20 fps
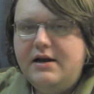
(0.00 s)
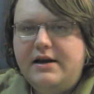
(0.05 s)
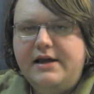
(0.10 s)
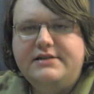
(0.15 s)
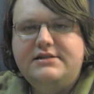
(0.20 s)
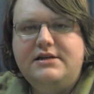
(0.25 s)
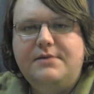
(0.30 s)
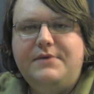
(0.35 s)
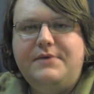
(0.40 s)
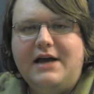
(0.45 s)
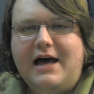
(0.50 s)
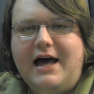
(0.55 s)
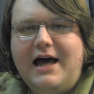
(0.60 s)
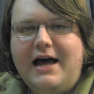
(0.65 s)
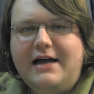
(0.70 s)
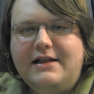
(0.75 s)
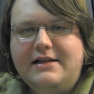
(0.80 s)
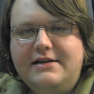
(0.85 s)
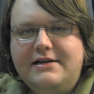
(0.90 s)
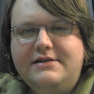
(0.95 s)
Next up, The
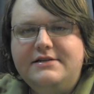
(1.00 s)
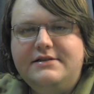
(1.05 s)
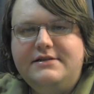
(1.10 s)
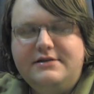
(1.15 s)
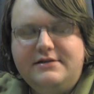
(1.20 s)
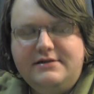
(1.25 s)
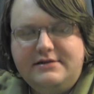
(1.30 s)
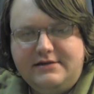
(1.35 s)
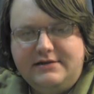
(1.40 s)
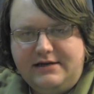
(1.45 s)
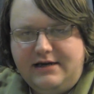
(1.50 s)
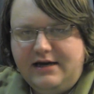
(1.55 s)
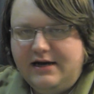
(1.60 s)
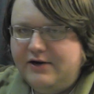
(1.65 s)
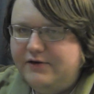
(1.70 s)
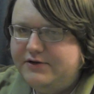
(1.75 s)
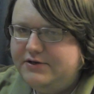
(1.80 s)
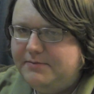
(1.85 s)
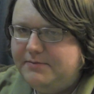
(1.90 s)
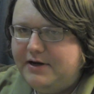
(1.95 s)
Island. Yeah, I
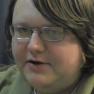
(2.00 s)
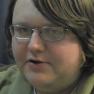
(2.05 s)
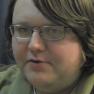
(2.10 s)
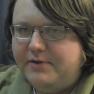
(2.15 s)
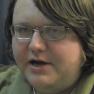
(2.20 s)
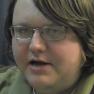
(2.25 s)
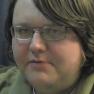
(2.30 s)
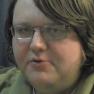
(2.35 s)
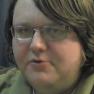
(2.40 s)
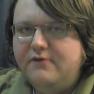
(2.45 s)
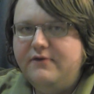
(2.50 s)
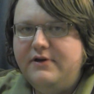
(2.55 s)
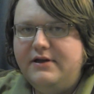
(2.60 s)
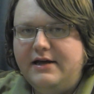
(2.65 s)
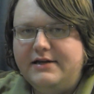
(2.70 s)
know it's a Michael Bay movie.